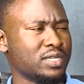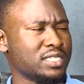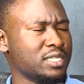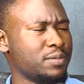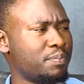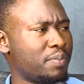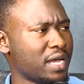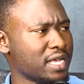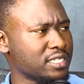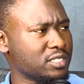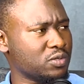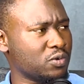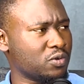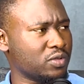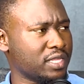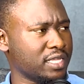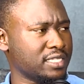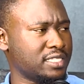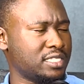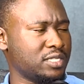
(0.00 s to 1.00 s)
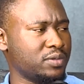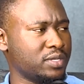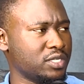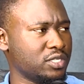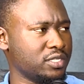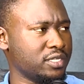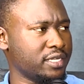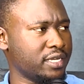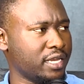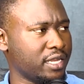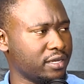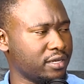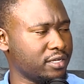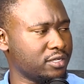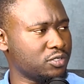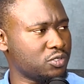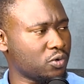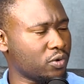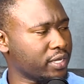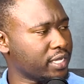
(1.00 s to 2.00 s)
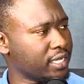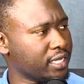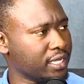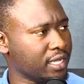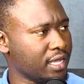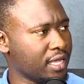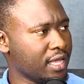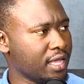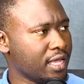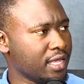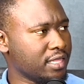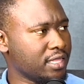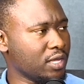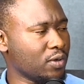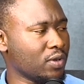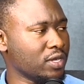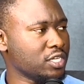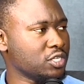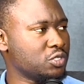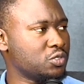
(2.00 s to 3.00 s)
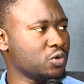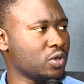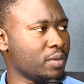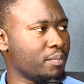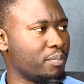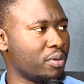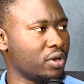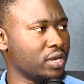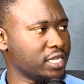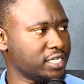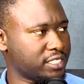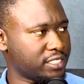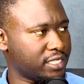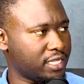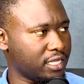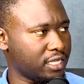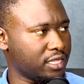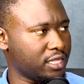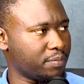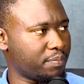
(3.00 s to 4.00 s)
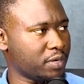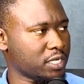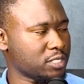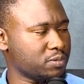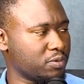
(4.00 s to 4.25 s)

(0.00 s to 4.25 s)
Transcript: was it passed or they're still in in, in talking. Mm-hmm. They wanted to abolish the, the